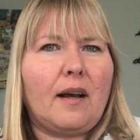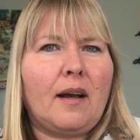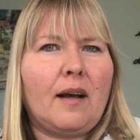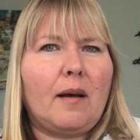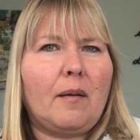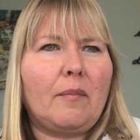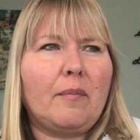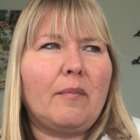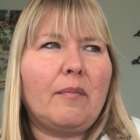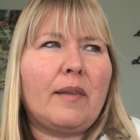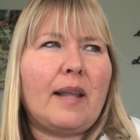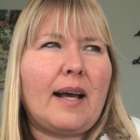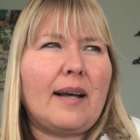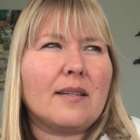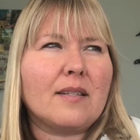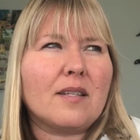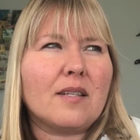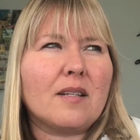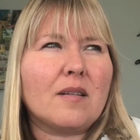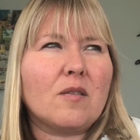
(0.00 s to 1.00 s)

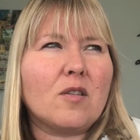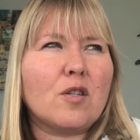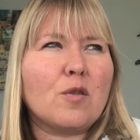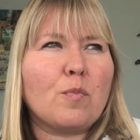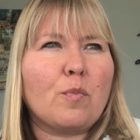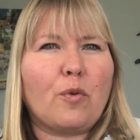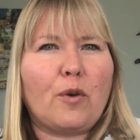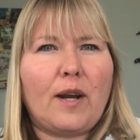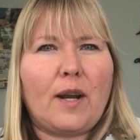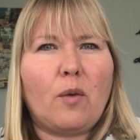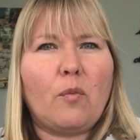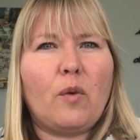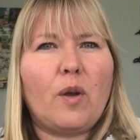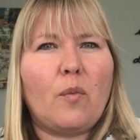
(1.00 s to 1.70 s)
Last spring,